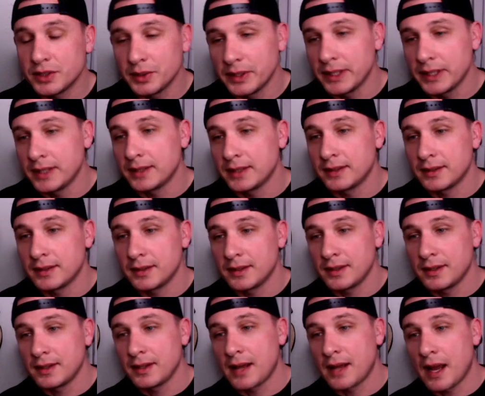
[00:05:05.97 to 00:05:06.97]
it.
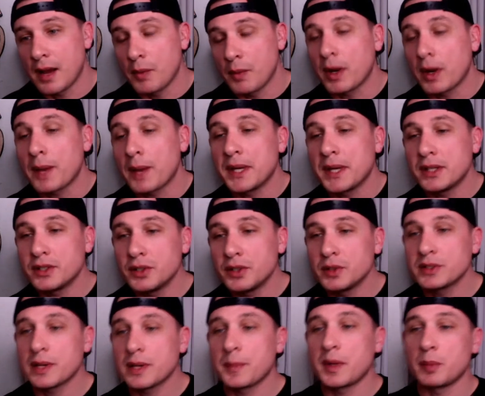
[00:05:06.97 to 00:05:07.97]
Uh, what I'm going to do
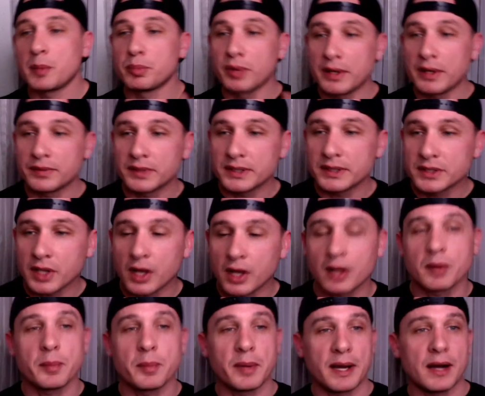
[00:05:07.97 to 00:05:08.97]
is I'm going to briefly talk
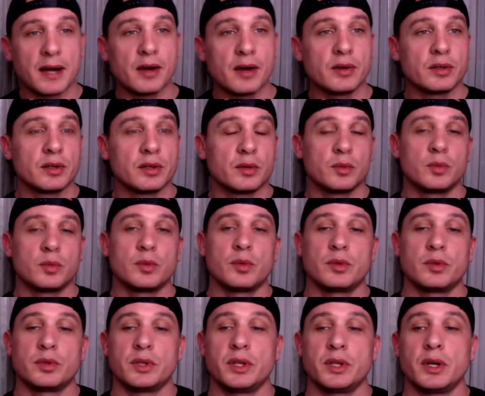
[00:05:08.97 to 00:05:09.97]
about,
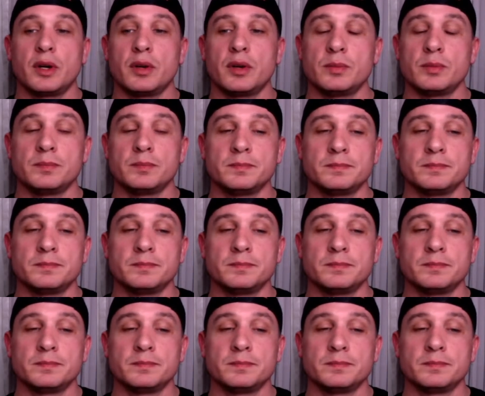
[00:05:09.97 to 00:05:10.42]
you know,